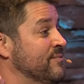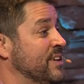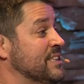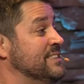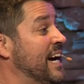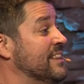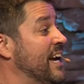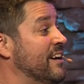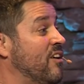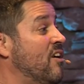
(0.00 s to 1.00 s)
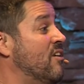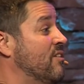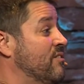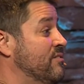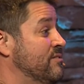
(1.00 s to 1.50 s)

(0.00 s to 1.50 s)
It's not that at all.